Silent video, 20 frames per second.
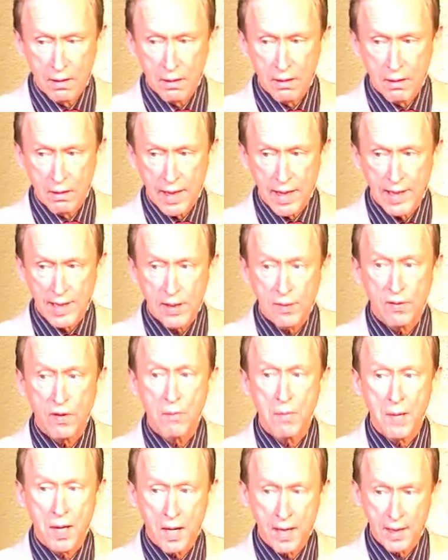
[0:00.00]
and to
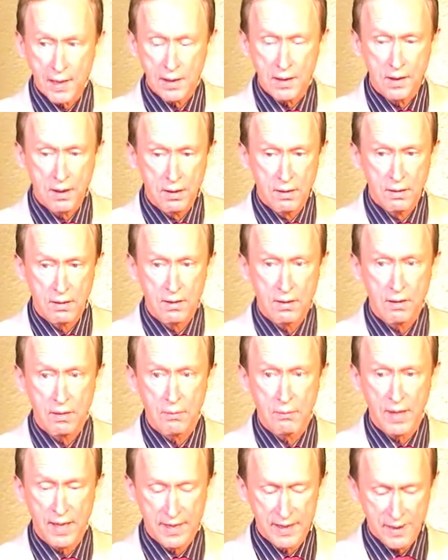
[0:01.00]
remind
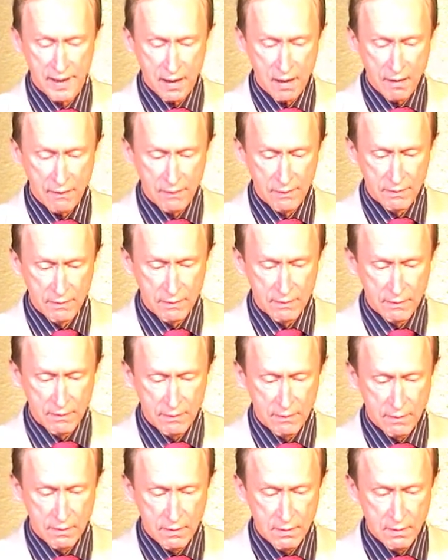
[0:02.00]
myself
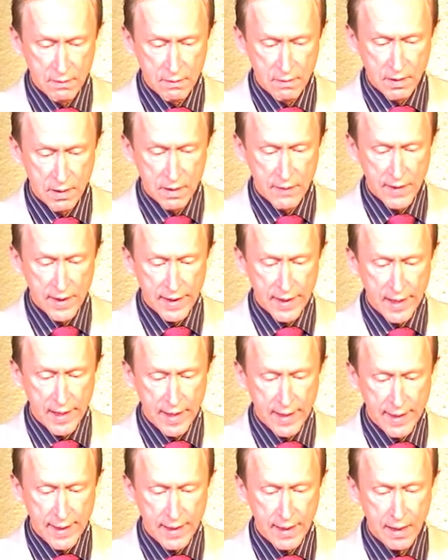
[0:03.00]
that I
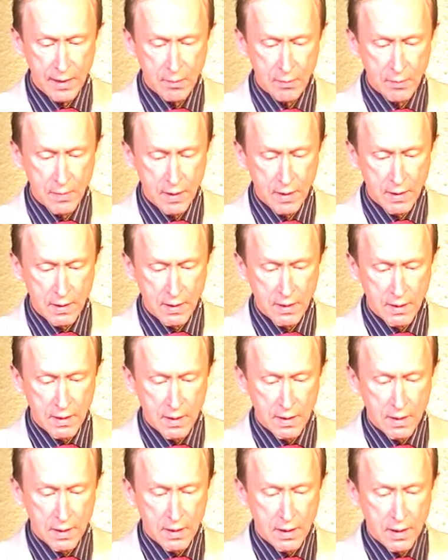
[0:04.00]
am
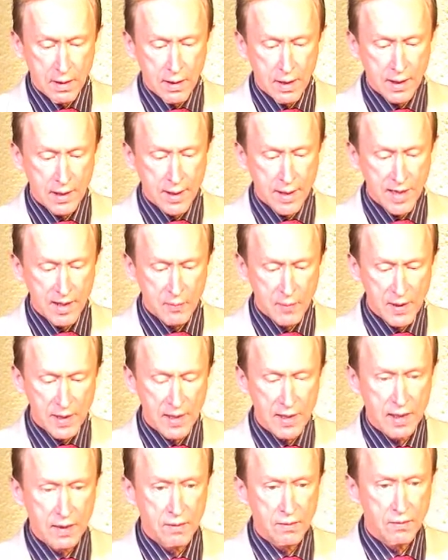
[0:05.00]
a God being
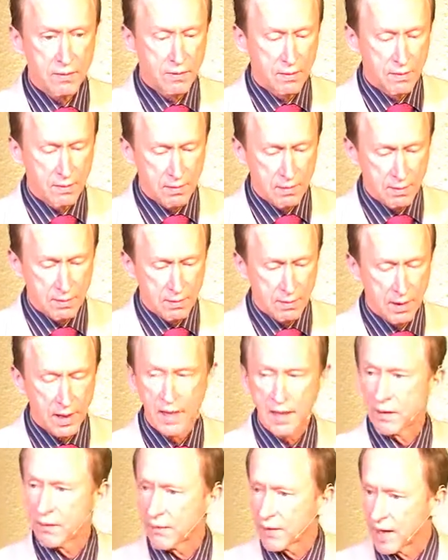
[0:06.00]
in
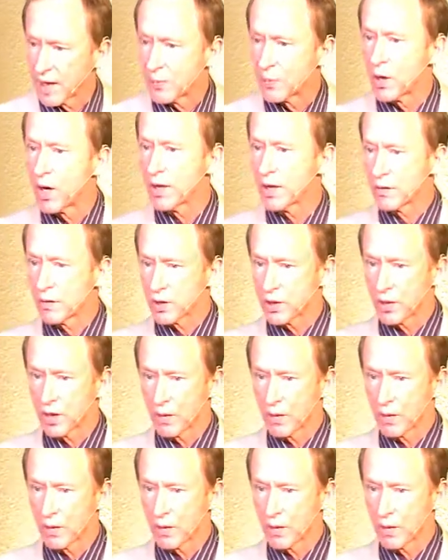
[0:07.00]
divine partnership.